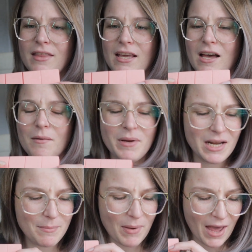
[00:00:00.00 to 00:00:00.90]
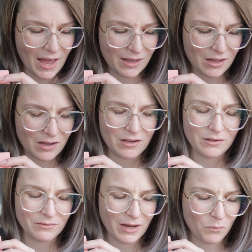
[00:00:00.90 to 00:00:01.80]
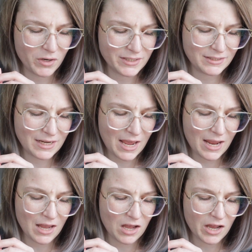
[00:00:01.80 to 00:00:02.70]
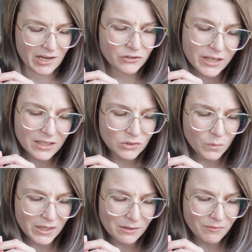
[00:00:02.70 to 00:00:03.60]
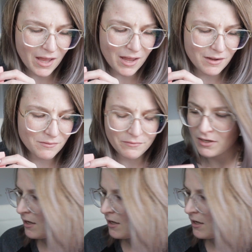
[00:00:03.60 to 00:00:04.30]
They come in a pack of, I want to say 125.